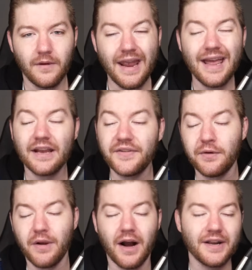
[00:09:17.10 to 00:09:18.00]
And
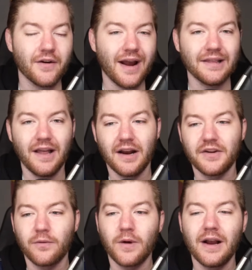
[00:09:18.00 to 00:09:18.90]
continuing on here at Locked
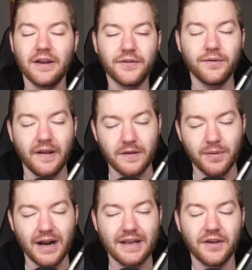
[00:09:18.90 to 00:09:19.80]
On Rockets, your daily
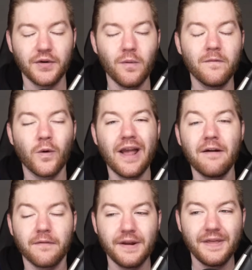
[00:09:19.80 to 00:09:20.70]
podcast home for
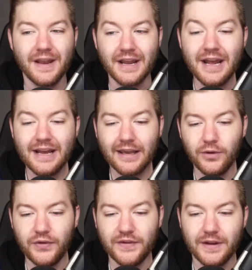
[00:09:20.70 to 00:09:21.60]
everything
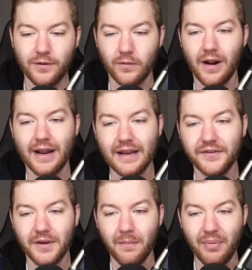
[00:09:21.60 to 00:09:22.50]
Houston
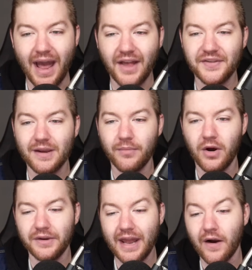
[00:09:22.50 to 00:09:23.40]
Rockets
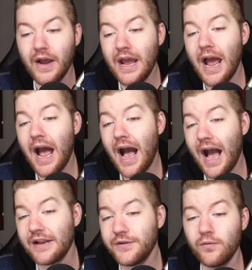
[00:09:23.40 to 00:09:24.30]
basketball. Now,
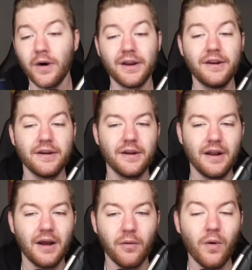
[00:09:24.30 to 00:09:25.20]
I do wanted to
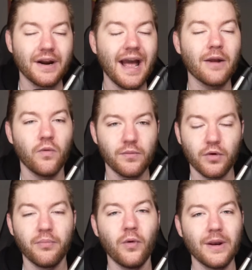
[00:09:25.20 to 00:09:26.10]
I wanted to add one
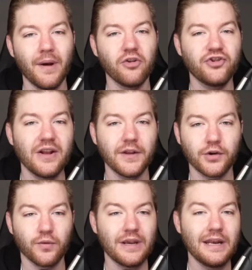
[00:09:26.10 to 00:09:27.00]
more point about Jalen
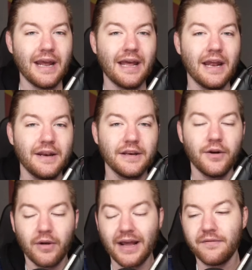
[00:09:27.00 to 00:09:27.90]
Green and, and you
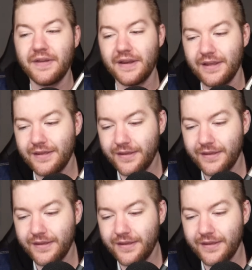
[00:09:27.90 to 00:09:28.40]
know kind of the